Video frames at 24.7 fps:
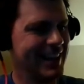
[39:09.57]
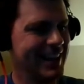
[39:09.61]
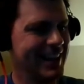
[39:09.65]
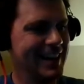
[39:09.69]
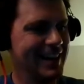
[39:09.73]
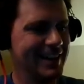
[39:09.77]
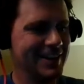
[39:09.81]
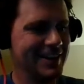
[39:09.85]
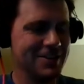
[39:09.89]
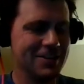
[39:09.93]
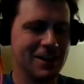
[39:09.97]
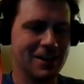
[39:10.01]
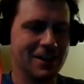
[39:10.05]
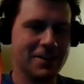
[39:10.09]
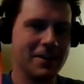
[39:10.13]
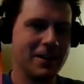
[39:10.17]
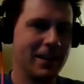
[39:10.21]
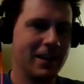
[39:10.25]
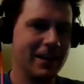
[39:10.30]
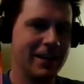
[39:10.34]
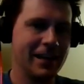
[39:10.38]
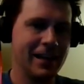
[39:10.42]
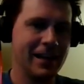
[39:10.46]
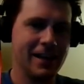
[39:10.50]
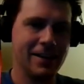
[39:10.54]
There's nothing
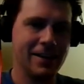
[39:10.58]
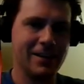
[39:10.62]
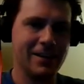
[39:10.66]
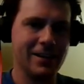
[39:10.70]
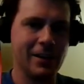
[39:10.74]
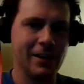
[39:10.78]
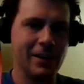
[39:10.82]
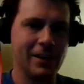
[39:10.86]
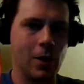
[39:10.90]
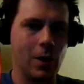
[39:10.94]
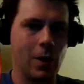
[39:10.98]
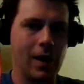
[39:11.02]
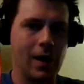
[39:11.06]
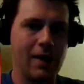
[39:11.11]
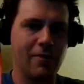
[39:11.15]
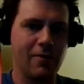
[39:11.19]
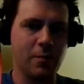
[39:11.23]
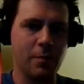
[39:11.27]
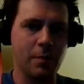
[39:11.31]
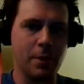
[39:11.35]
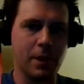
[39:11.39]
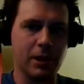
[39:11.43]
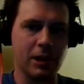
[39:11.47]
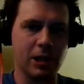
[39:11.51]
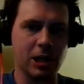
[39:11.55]
like getting, you know,
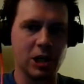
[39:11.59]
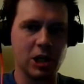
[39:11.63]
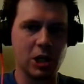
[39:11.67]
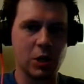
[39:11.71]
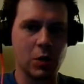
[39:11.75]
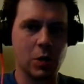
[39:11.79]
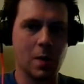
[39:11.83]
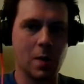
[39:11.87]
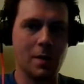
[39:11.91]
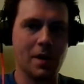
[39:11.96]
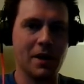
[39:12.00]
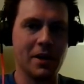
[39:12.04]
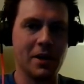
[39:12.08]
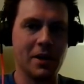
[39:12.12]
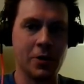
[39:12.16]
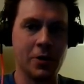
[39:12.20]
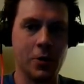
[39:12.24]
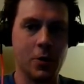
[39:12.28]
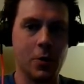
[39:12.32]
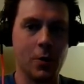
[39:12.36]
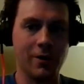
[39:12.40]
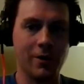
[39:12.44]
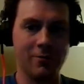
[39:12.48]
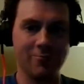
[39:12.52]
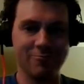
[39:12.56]
having beer show up at your
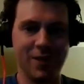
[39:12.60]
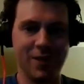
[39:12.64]
door.